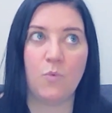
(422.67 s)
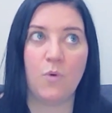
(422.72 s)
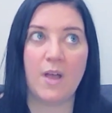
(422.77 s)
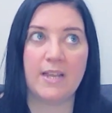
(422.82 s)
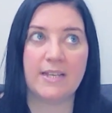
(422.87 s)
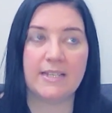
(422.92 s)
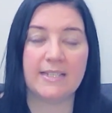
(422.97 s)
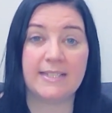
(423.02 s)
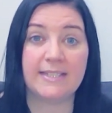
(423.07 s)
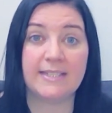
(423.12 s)

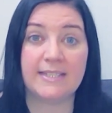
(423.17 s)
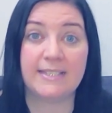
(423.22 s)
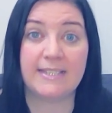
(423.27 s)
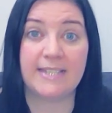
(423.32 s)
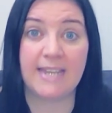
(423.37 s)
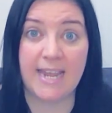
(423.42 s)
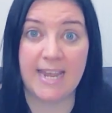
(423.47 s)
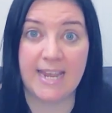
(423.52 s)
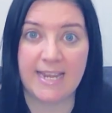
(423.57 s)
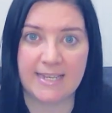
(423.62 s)
What
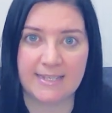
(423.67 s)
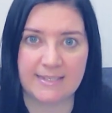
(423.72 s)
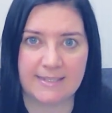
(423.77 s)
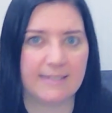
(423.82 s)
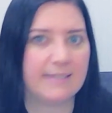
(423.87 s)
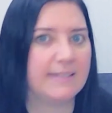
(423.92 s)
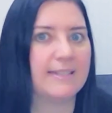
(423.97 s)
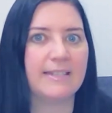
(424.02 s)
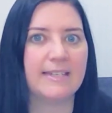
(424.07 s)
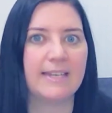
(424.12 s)
day is
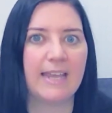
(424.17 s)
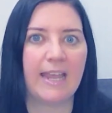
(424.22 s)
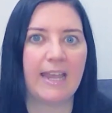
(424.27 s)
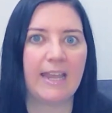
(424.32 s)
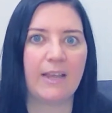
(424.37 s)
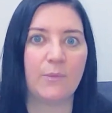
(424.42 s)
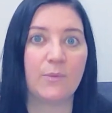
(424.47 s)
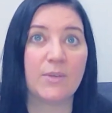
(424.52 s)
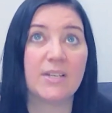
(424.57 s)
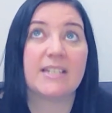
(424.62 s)
it
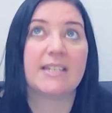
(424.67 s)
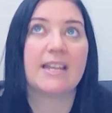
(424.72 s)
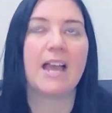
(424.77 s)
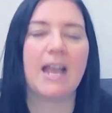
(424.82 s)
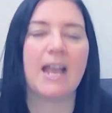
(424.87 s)
today? What